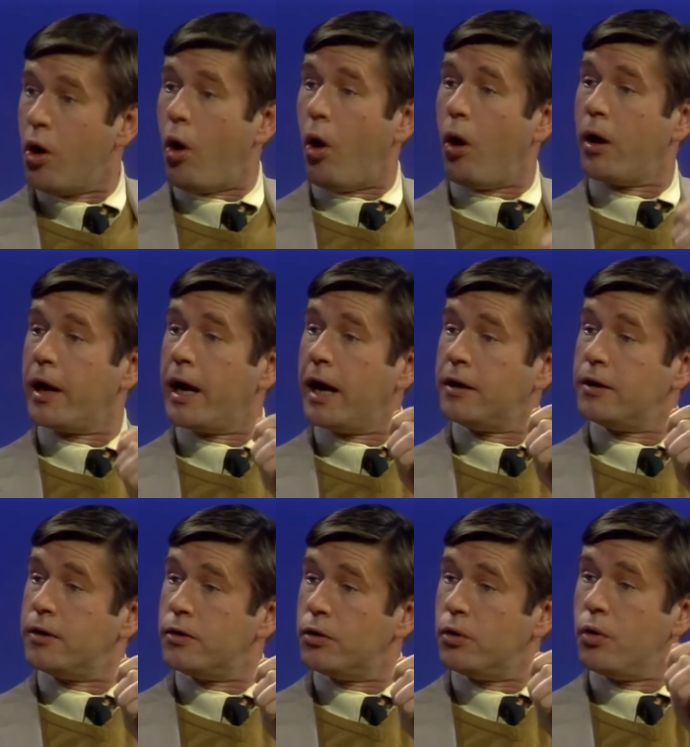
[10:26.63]
All they had to
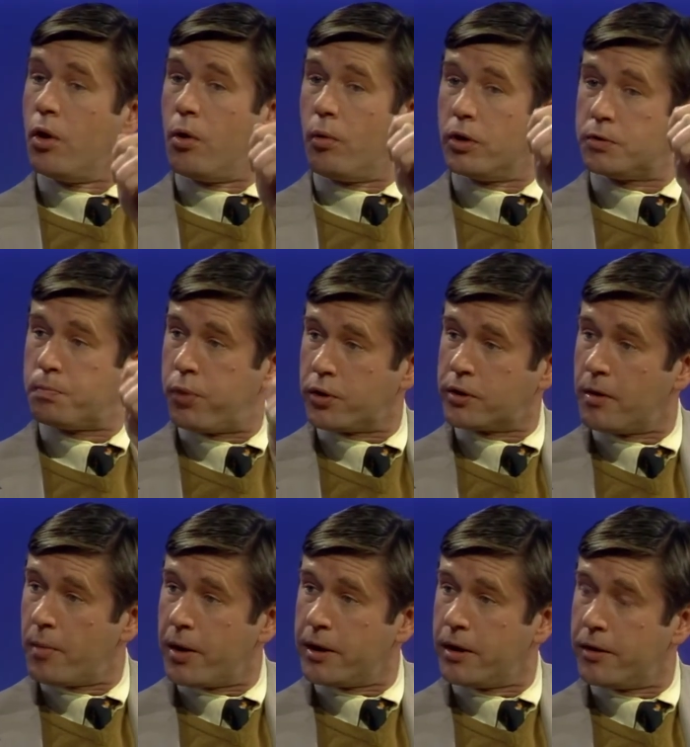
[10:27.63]
do was put the
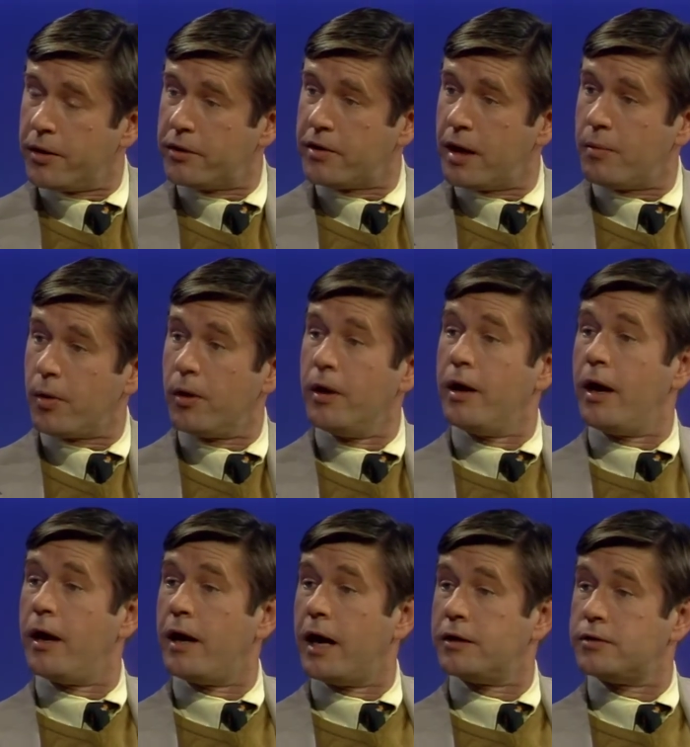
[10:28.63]
money on the table
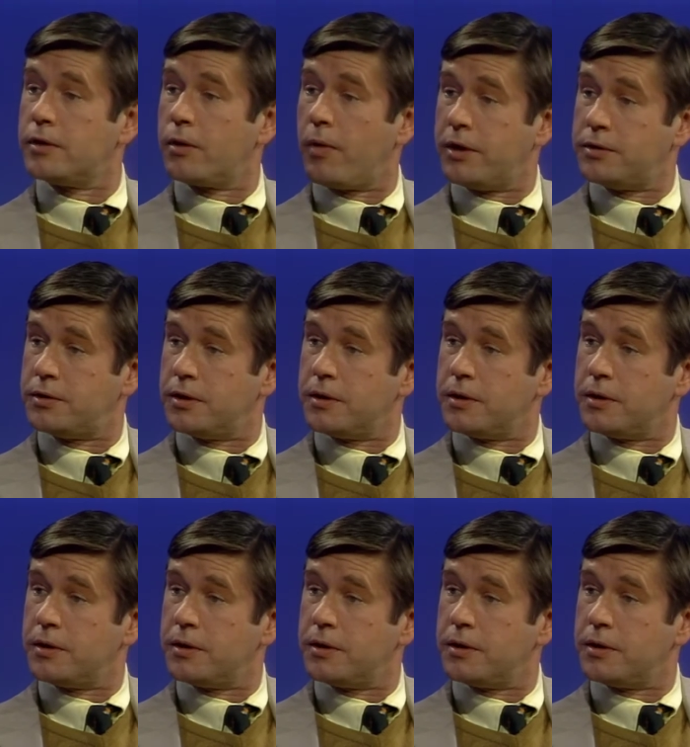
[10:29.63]
and ask the question.